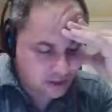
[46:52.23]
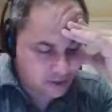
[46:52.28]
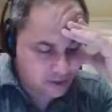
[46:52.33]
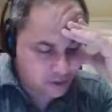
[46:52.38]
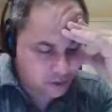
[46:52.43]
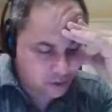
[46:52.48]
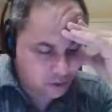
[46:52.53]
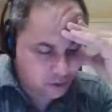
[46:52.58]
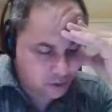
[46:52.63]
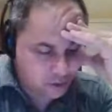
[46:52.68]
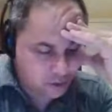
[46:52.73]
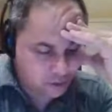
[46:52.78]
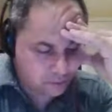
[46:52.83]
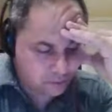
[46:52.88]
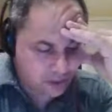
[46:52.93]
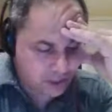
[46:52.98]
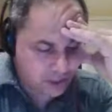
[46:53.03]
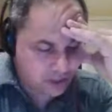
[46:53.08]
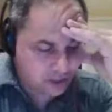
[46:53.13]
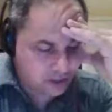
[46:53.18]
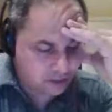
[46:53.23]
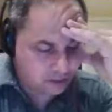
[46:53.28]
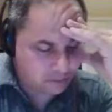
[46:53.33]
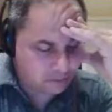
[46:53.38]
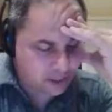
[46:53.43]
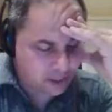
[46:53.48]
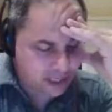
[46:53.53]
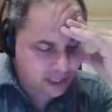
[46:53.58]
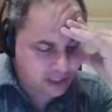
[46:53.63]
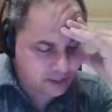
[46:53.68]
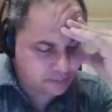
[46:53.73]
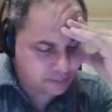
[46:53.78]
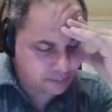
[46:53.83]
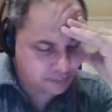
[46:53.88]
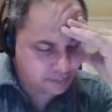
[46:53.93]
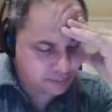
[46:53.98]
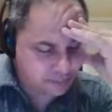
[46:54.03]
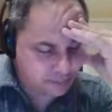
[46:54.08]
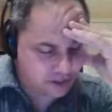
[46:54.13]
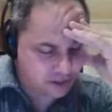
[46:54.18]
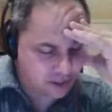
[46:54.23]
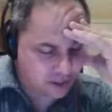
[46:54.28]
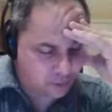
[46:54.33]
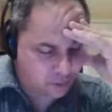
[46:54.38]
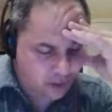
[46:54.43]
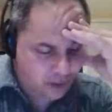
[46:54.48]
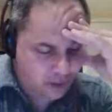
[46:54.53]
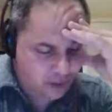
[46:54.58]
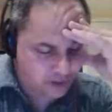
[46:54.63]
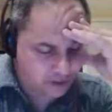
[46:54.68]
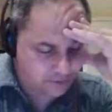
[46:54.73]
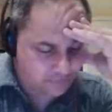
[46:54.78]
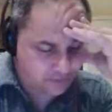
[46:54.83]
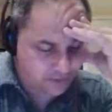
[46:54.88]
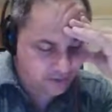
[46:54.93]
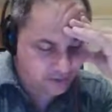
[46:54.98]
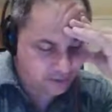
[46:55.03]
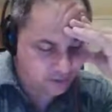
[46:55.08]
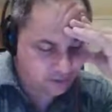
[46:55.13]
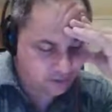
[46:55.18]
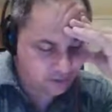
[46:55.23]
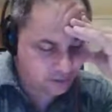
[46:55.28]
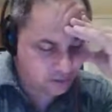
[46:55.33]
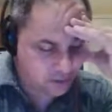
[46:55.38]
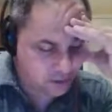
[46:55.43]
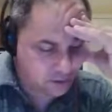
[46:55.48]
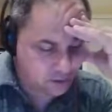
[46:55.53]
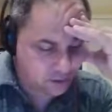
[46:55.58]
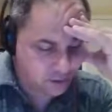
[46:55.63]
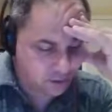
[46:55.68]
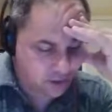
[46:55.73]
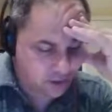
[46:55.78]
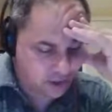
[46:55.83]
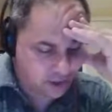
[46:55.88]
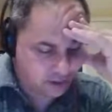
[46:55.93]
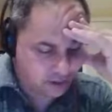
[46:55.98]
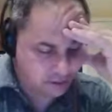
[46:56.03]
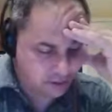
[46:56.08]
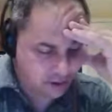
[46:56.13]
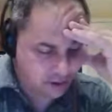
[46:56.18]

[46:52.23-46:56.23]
social media aspect is going to widen the funnel so that